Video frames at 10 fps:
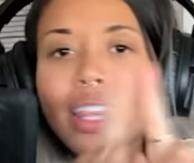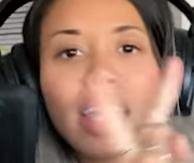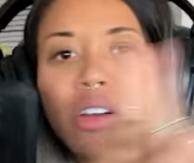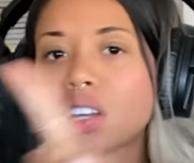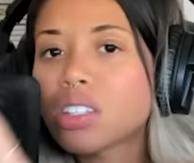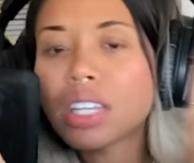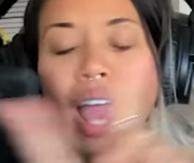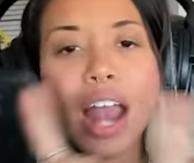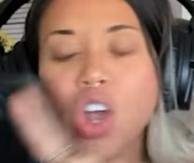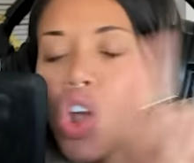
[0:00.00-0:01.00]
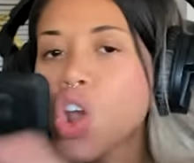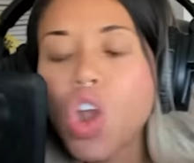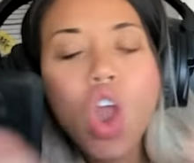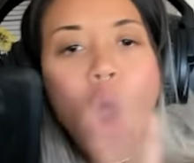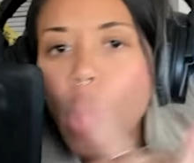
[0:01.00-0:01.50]
There is
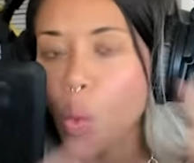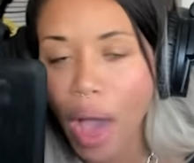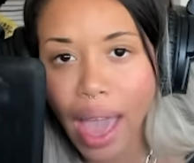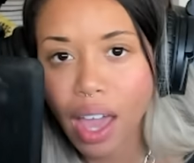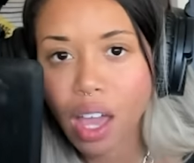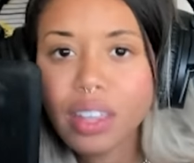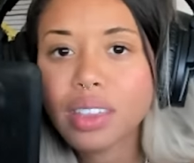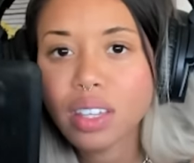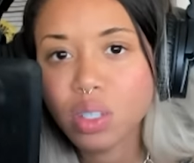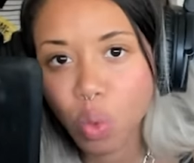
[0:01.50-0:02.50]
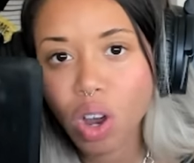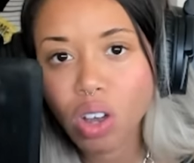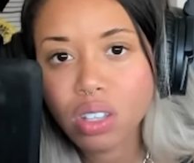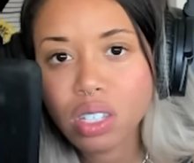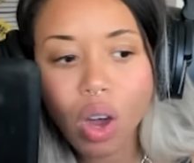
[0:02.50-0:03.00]
no way that this
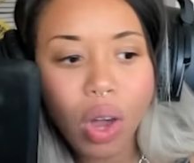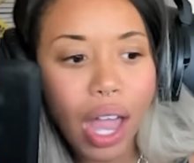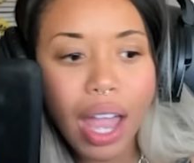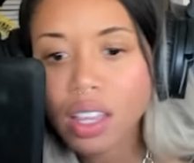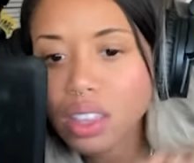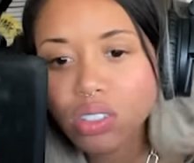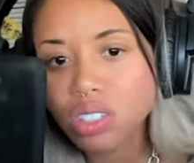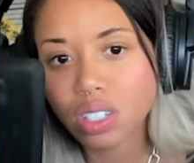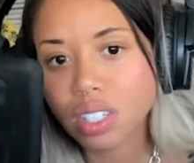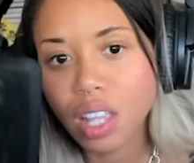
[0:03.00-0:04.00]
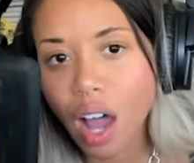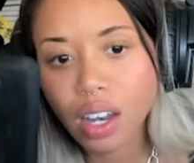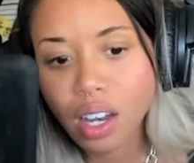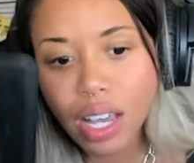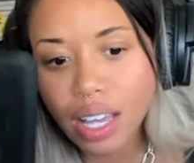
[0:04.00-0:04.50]
works, okay? There's just
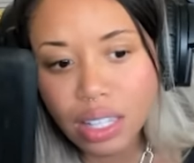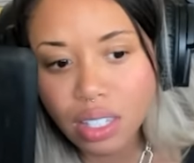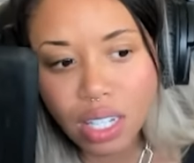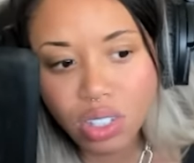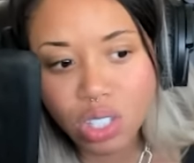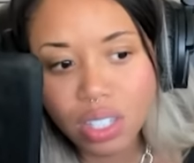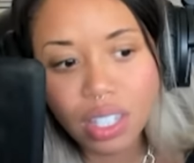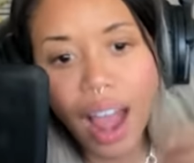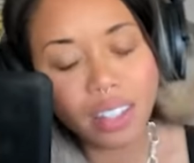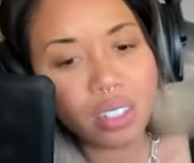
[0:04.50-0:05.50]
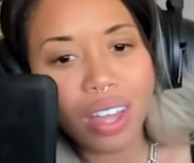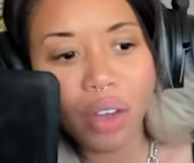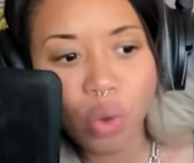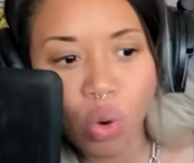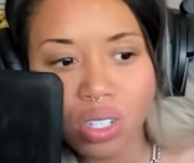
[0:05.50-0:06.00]
none. It's just not. So yeah,
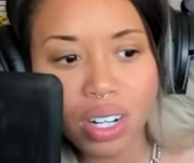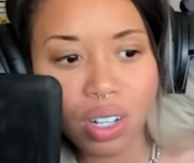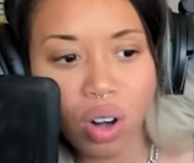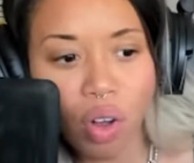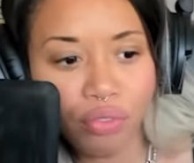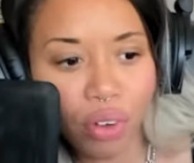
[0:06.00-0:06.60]
of course you guys aren't all